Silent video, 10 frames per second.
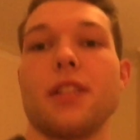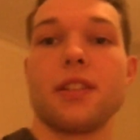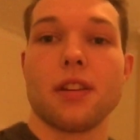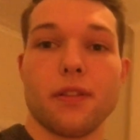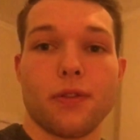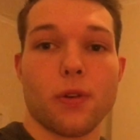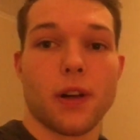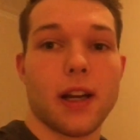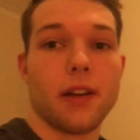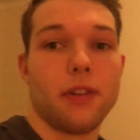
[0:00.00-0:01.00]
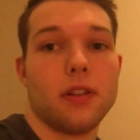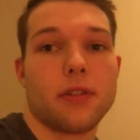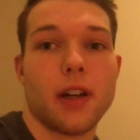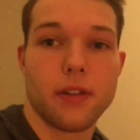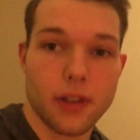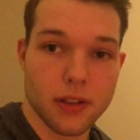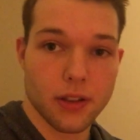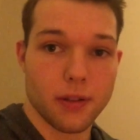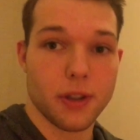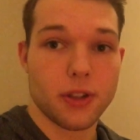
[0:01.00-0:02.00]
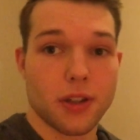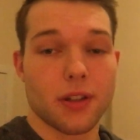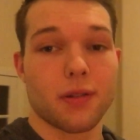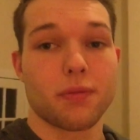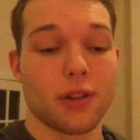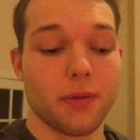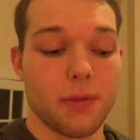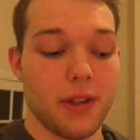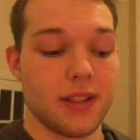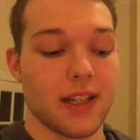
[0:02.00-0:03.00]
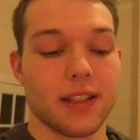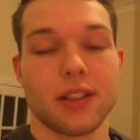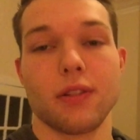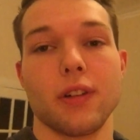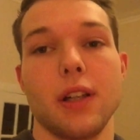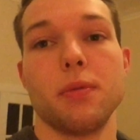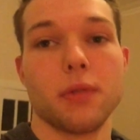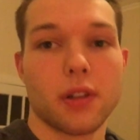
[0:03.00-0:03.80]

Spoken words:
I still have 4.5 units of active insulin, which probably means that's going to go hypo.